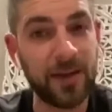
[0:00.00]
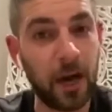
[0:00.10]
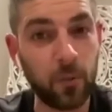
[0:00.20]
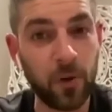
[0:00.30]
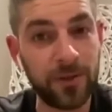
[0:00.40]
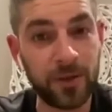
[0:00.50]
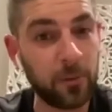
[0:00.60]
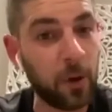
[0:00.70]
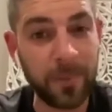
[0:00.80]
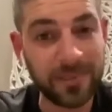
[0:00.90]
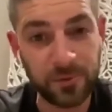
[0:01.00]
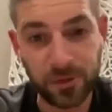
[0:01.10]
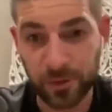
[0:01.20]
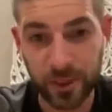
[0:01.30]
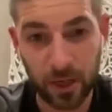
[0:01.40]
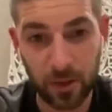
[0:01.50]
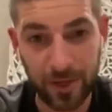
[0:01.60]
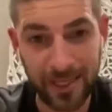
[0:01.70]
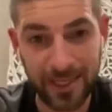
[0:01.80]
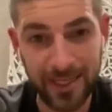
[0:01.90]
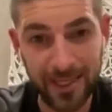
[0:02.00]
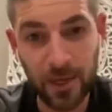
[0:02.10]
outrun their momentum streak already,